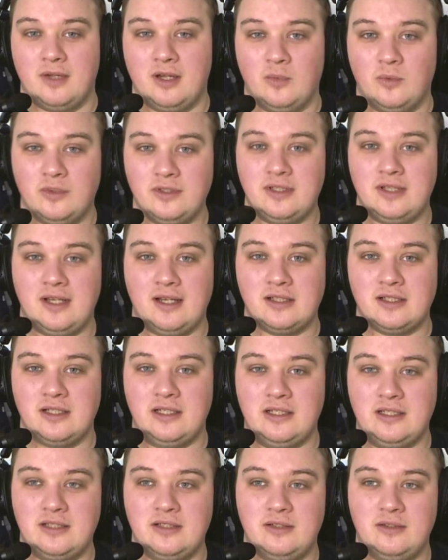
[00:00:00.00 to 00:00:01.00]
I wanted
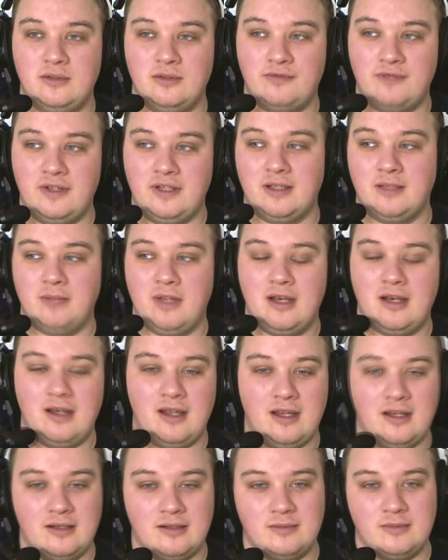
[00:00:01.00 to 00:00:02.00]
actually to fit them
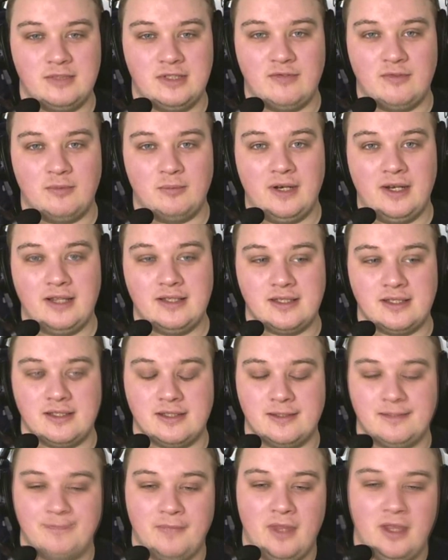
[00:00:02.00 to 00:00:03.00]
in different
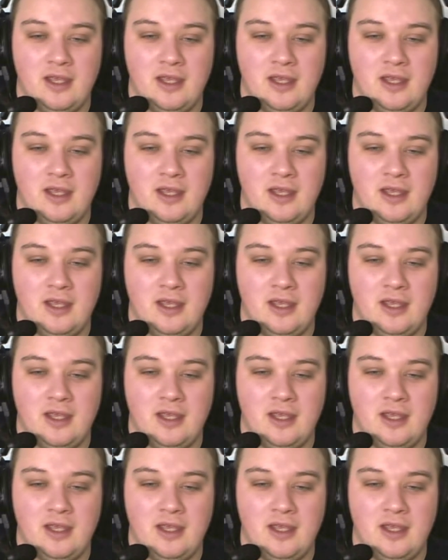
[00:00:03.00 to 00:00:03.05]
places.